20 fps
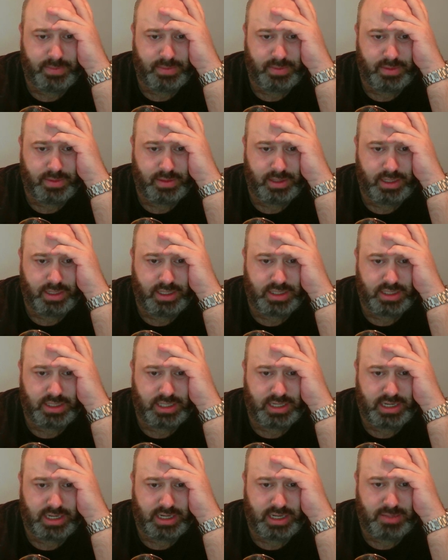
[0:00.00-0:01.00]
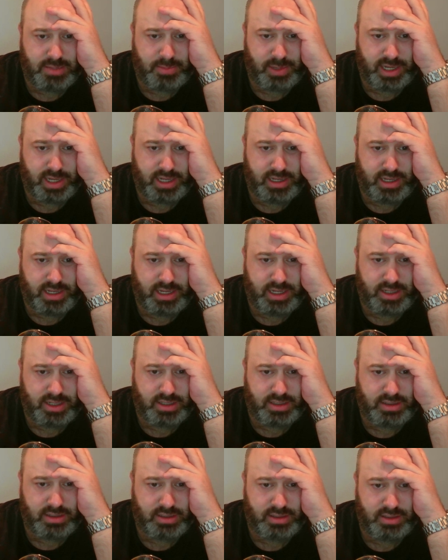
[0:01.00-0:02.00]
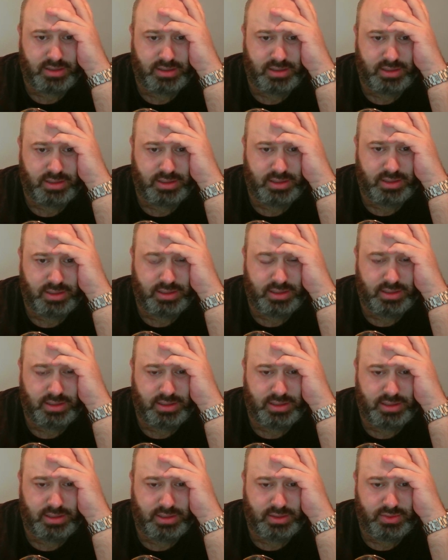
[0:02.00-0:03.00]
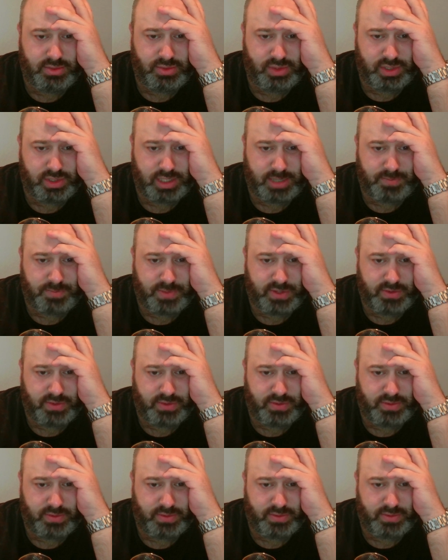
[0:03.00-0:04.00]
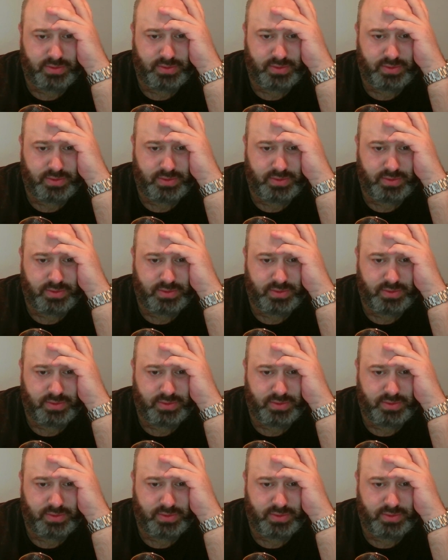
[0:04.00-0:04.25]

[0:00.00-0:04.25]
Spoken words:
Yes, and then I played here to stop the threat.